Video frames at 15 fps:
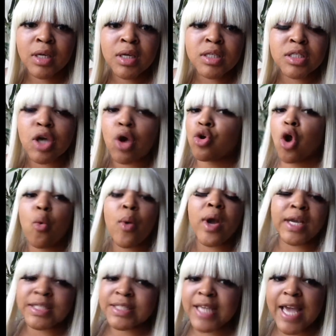So no
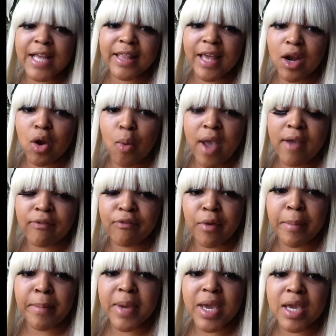one can take that away
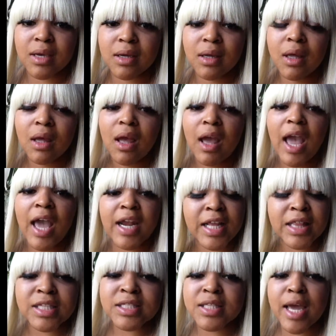from me. And
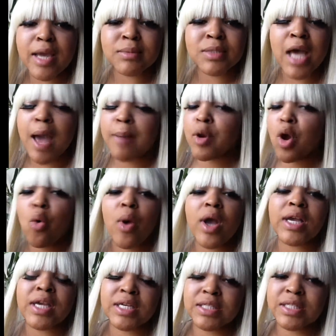at the same time, no
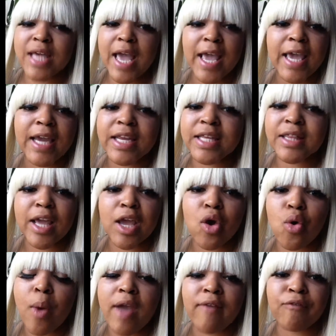one can take anything
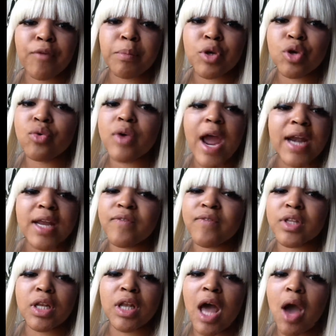away from you, not
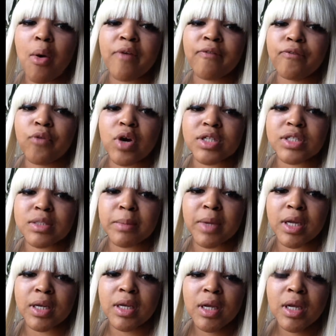even the law
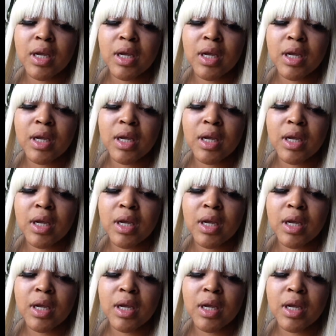enforcement.